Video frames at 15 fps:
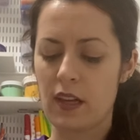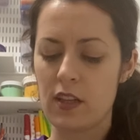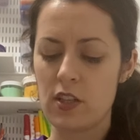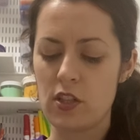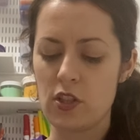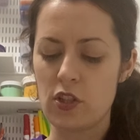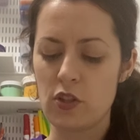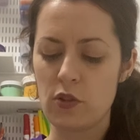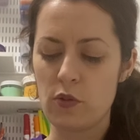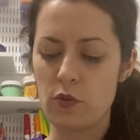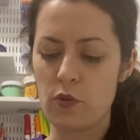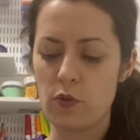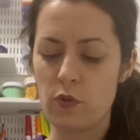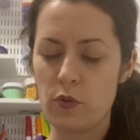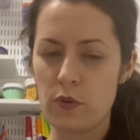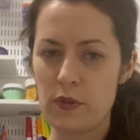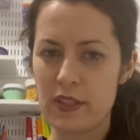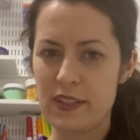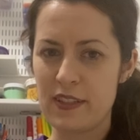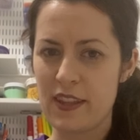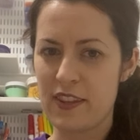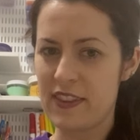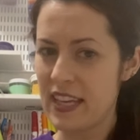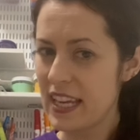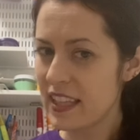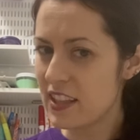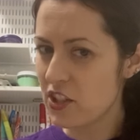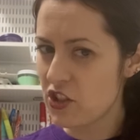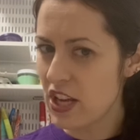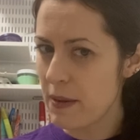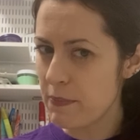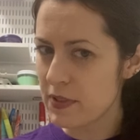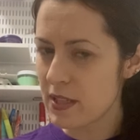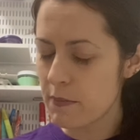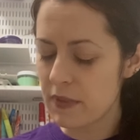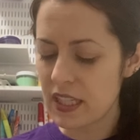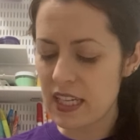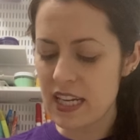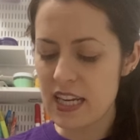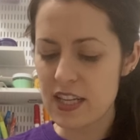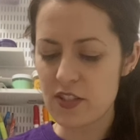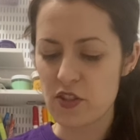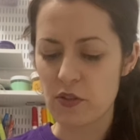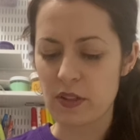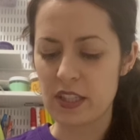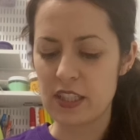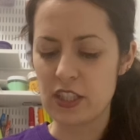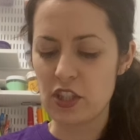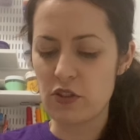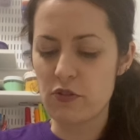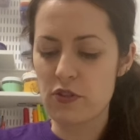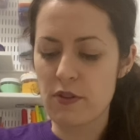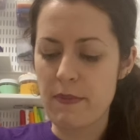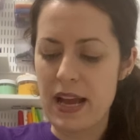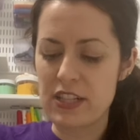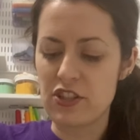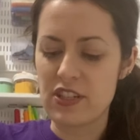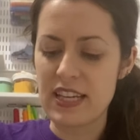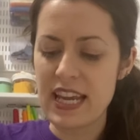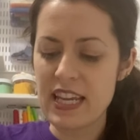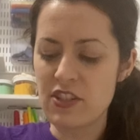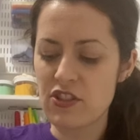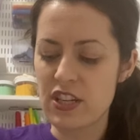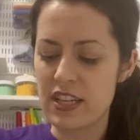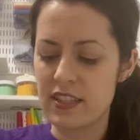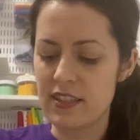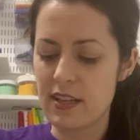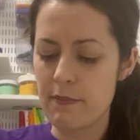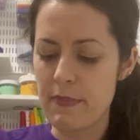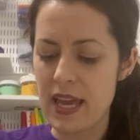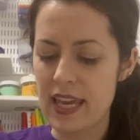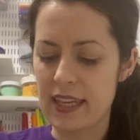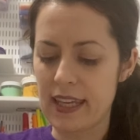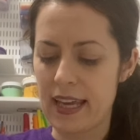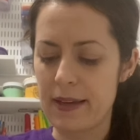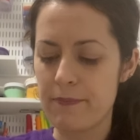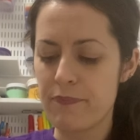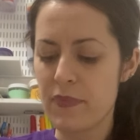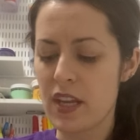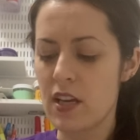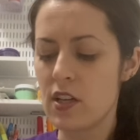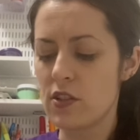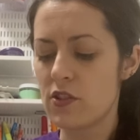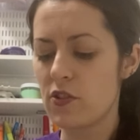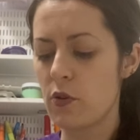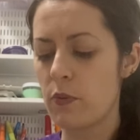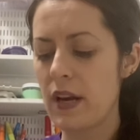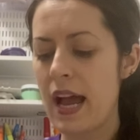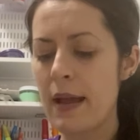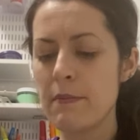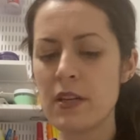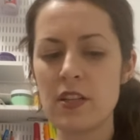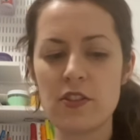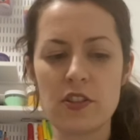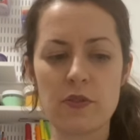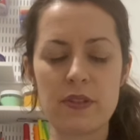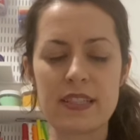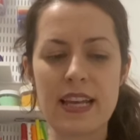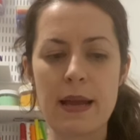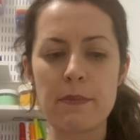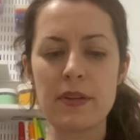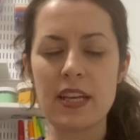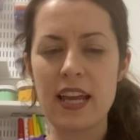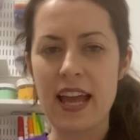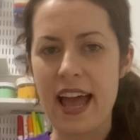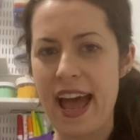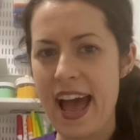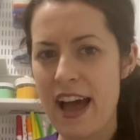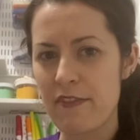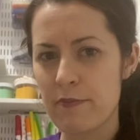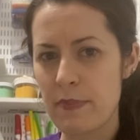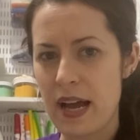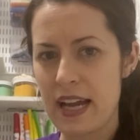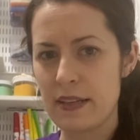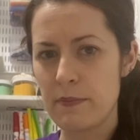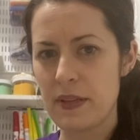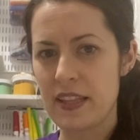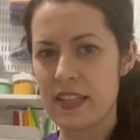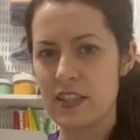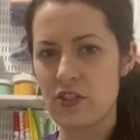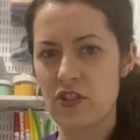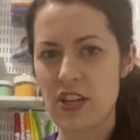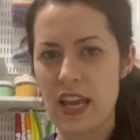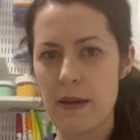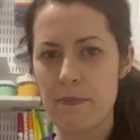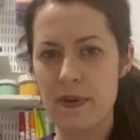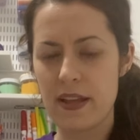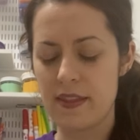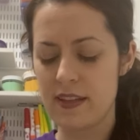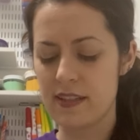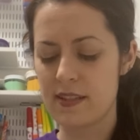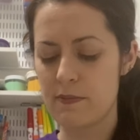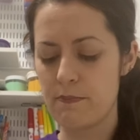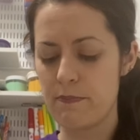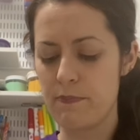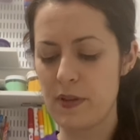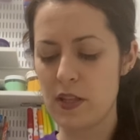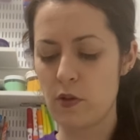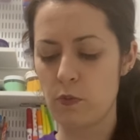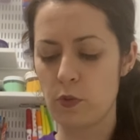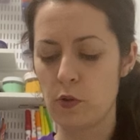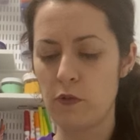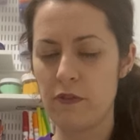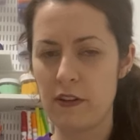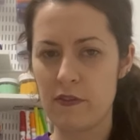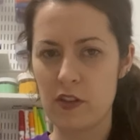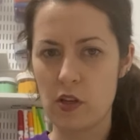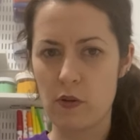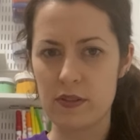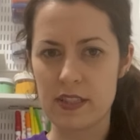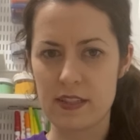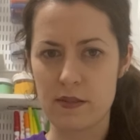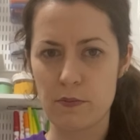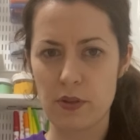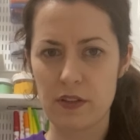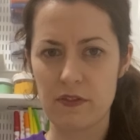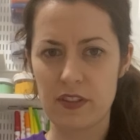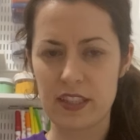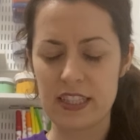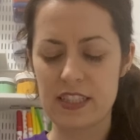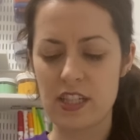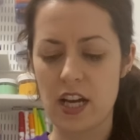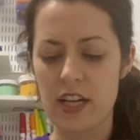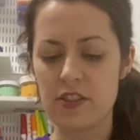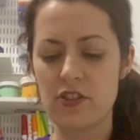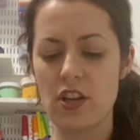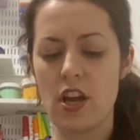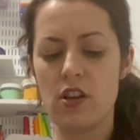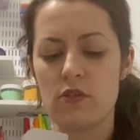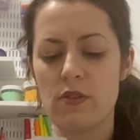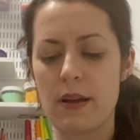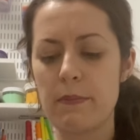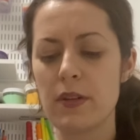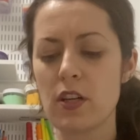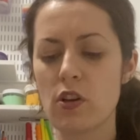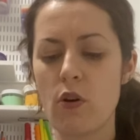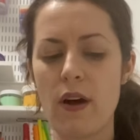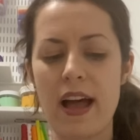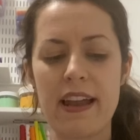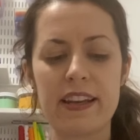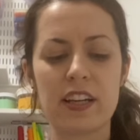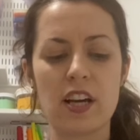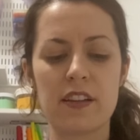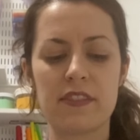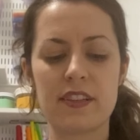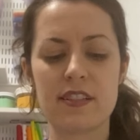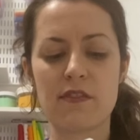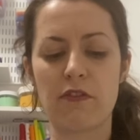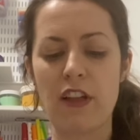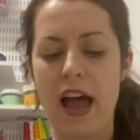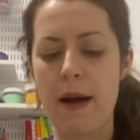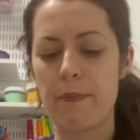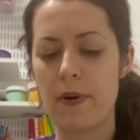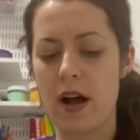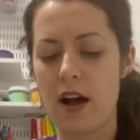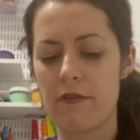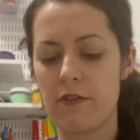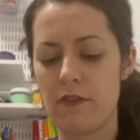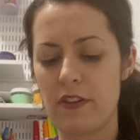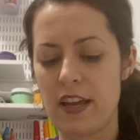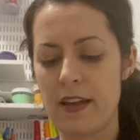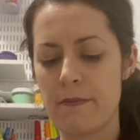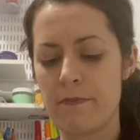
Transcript: you think the shape of something is, you can use your imagination to make it. So what I'm gonna do is I'm gonna have mine be this shape and this be the roof, even though it doesn't perfectly touch. So I'm gonna go ahead and cut this flap off of it.